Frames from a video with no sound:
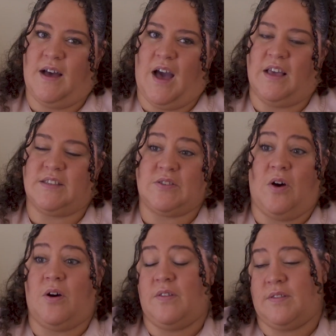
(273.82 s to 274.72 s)
I
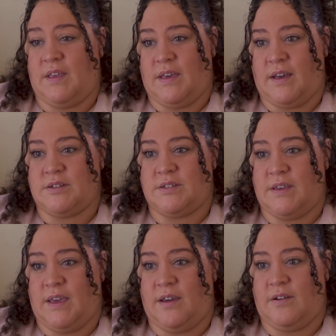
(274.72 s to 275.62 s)
saw that they actually
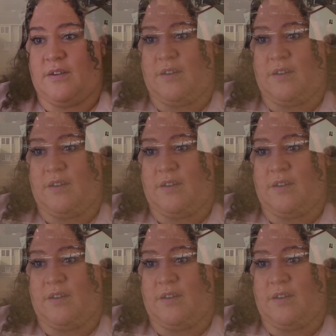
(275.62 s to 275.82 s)
cared.